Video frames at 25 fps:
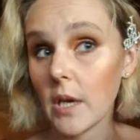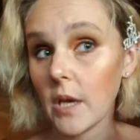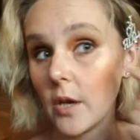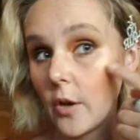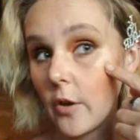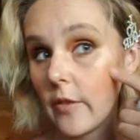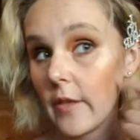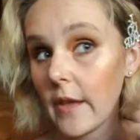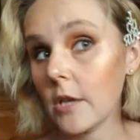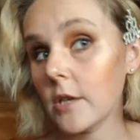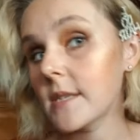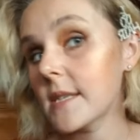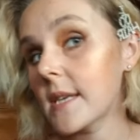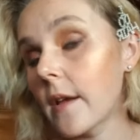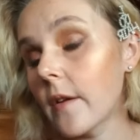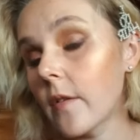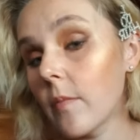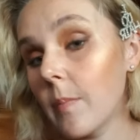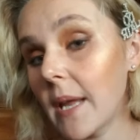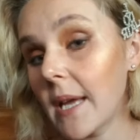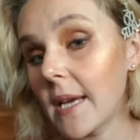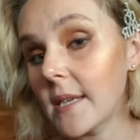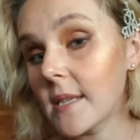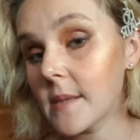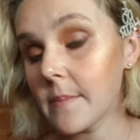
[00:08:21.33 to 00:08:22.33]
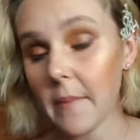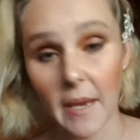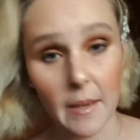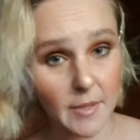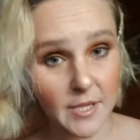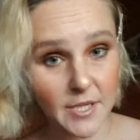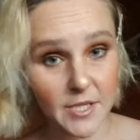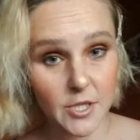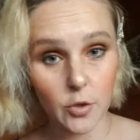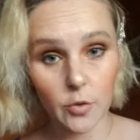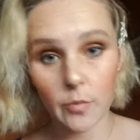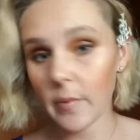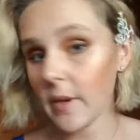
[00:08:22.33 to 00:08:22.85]
I know that looks out of place
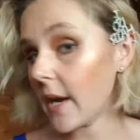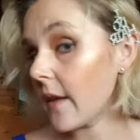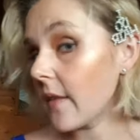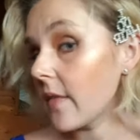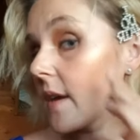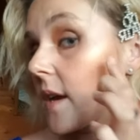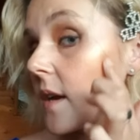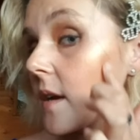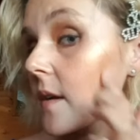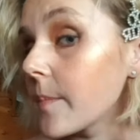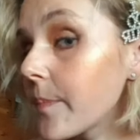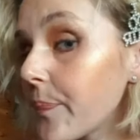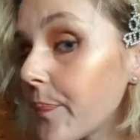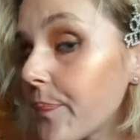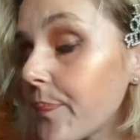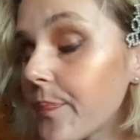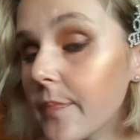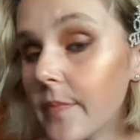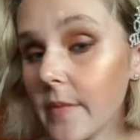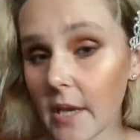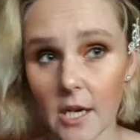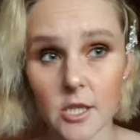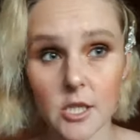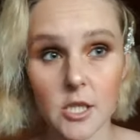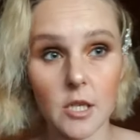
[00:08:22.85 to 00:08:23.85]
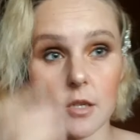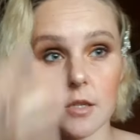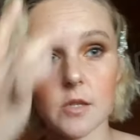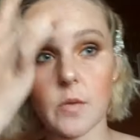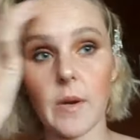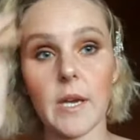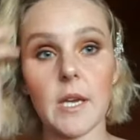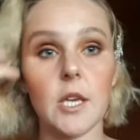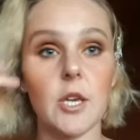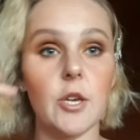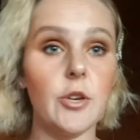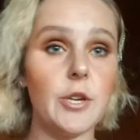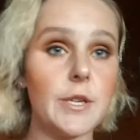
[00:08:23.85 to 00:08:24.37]
maybe to you, but I think it actually
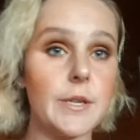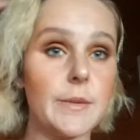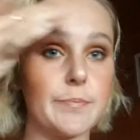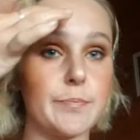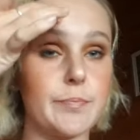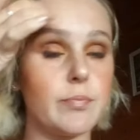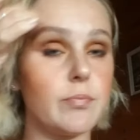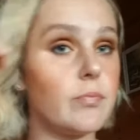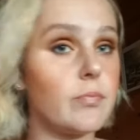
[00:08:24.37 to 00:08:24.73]
looks quite cute.